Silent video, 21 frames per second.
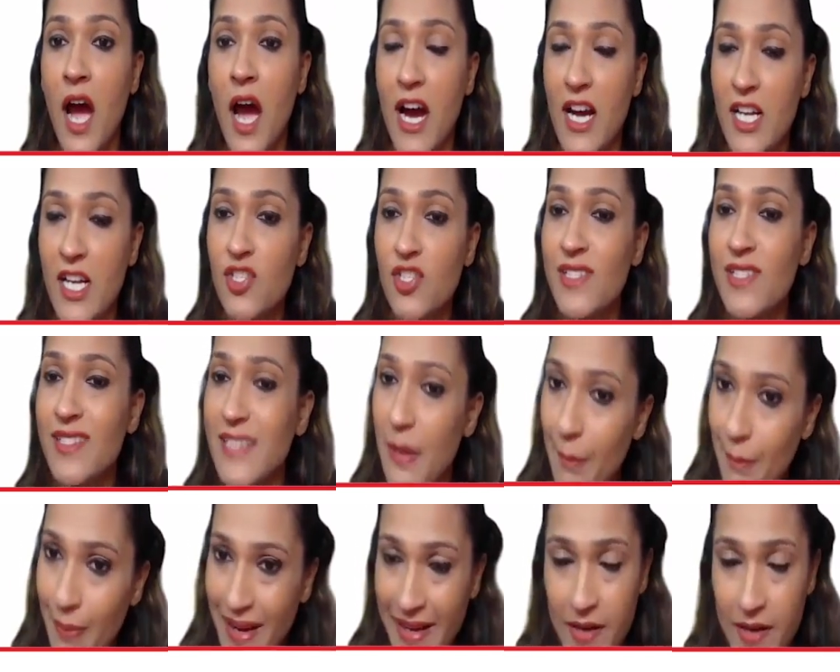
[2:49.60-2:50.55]
Harsh has
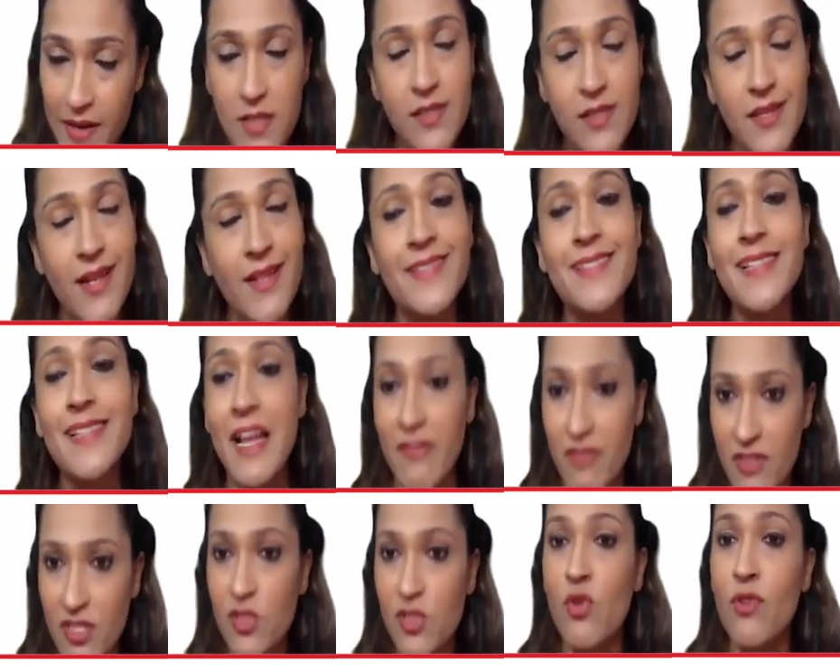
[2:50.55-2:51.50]
completed the skills
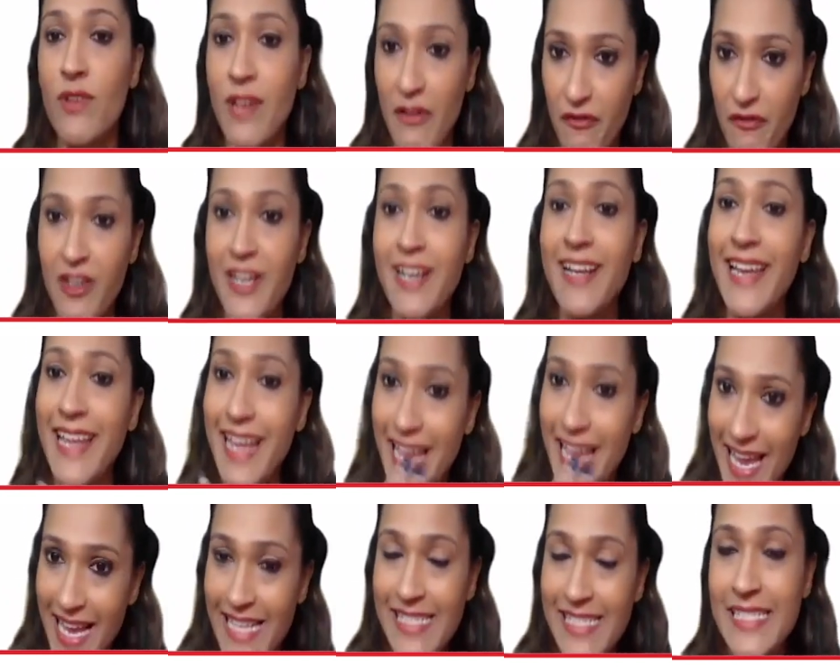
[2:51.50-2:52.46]
level, so definitely
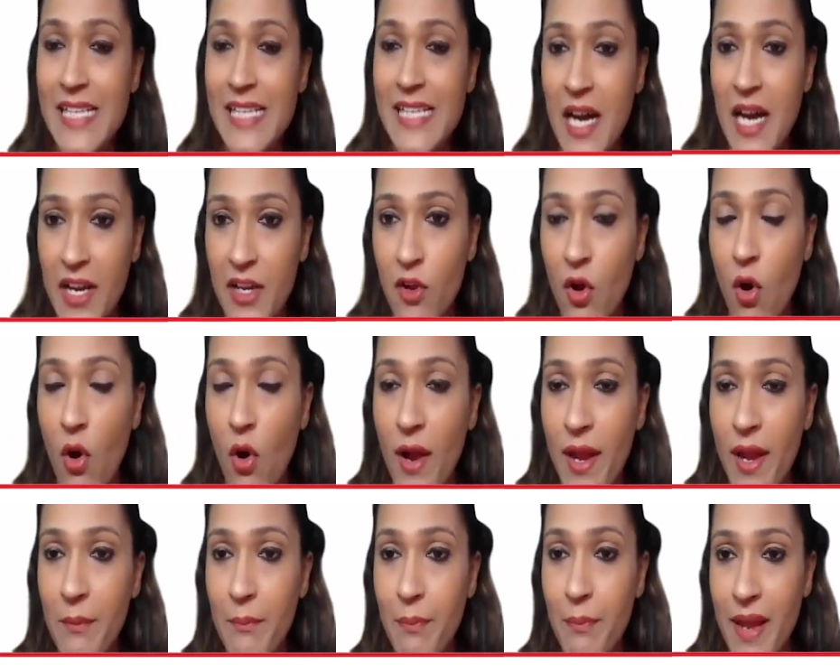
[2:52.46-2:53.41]
is you know,
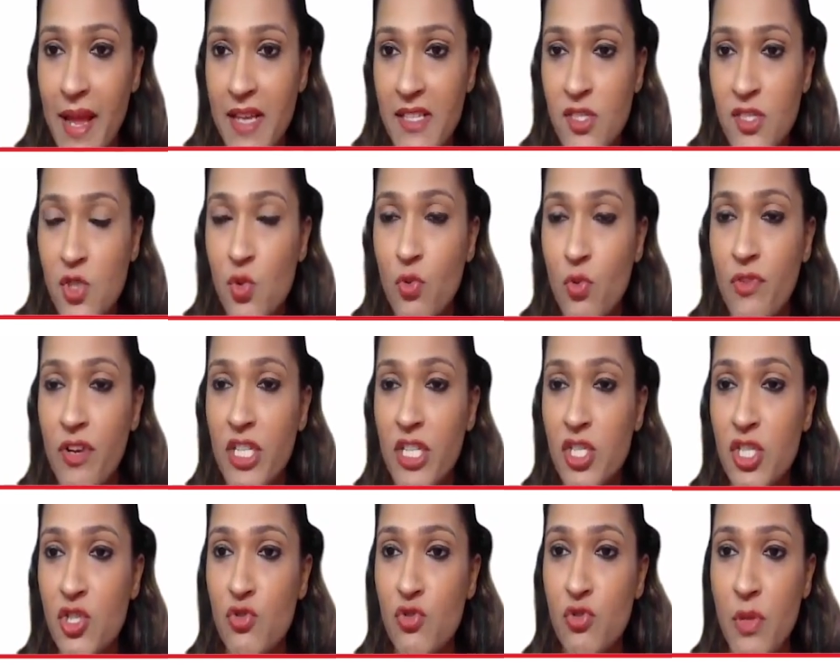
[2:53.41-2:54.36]
in place to
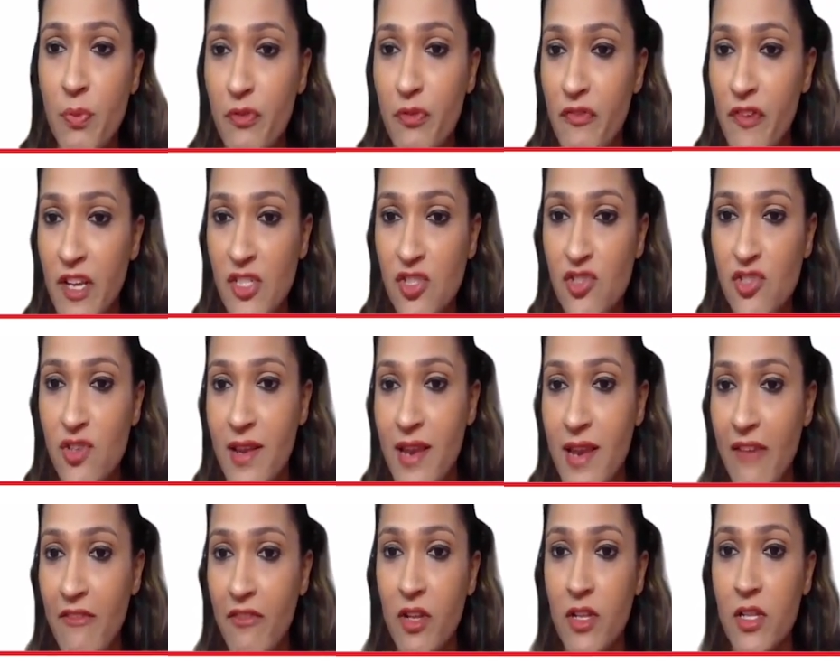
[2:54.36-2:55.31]
reach to the
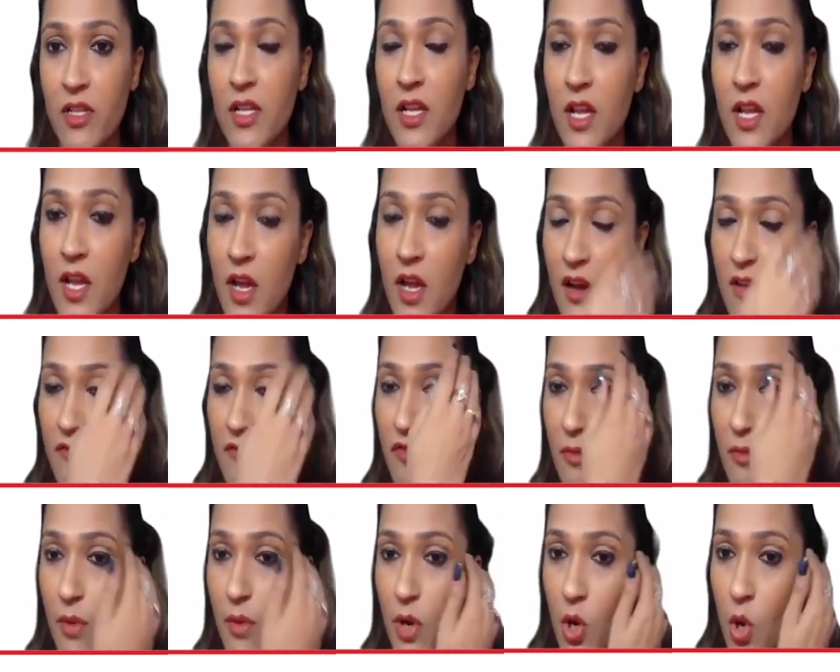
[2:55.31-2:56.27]
professional level.
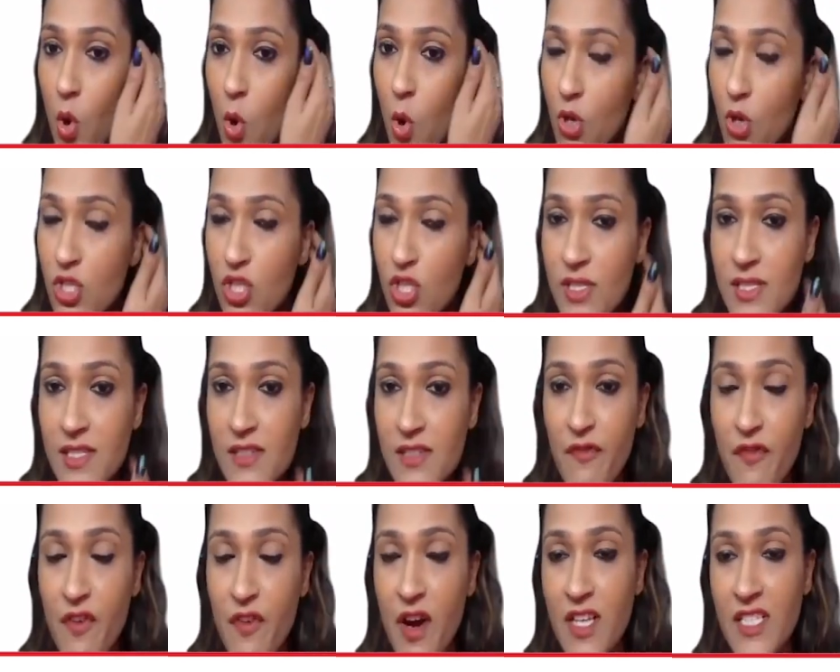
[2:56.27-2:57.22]
For Manoj, it's
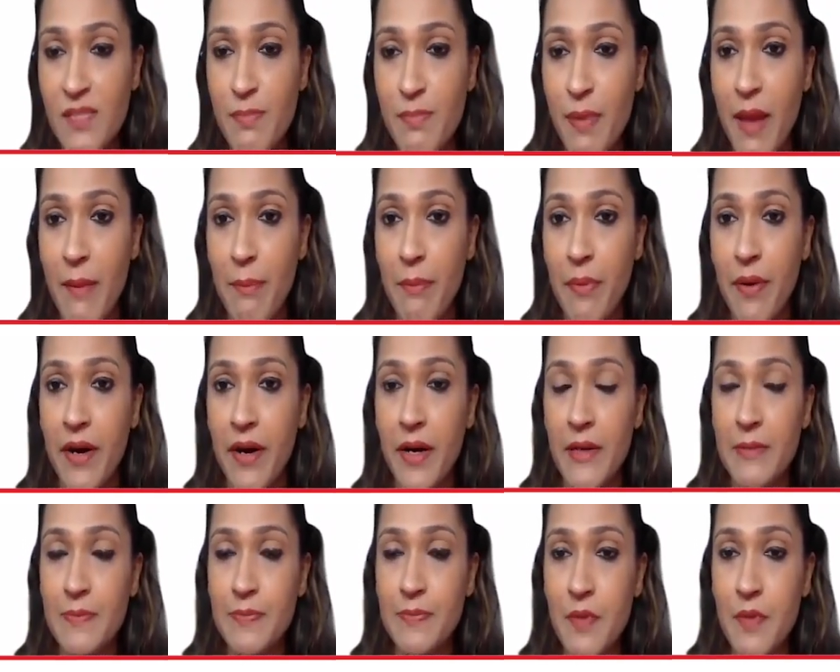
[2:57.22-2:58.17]
the first
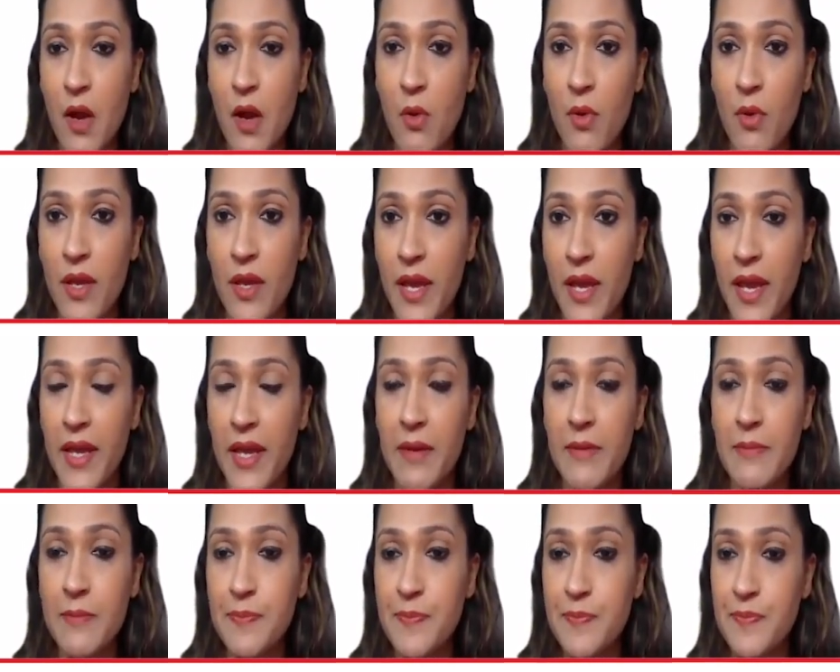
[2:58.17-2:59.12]
paper.
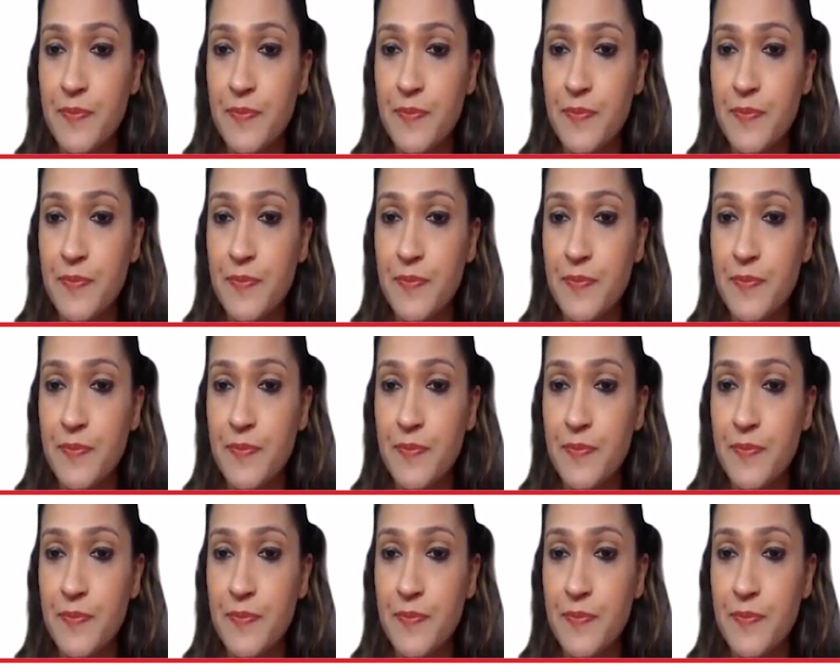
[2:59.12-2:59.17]
Okay.